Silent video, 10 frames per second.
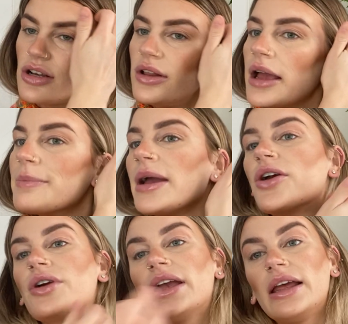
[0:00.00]
So like my
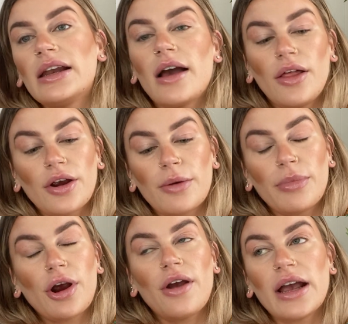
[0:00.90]
green color
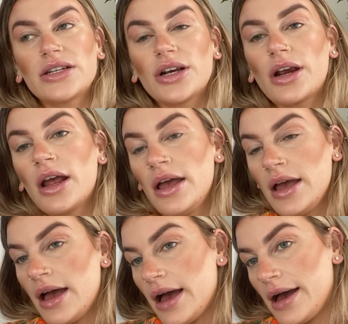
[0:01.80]
corrector,
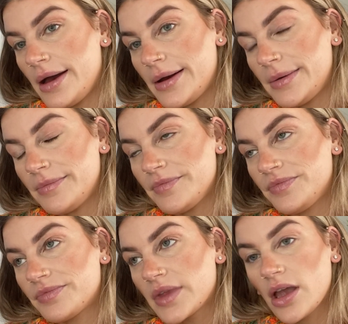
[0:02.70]

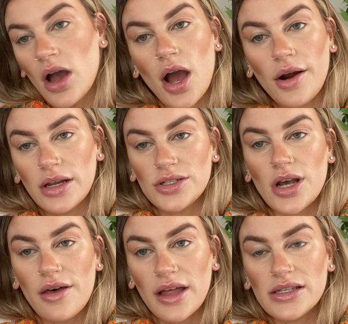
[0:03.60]
orange,
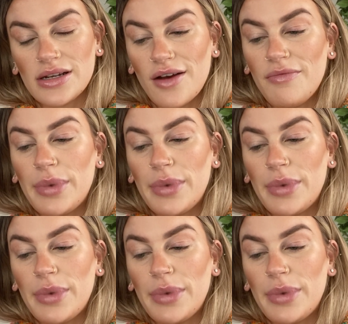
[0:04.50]
all that stuff.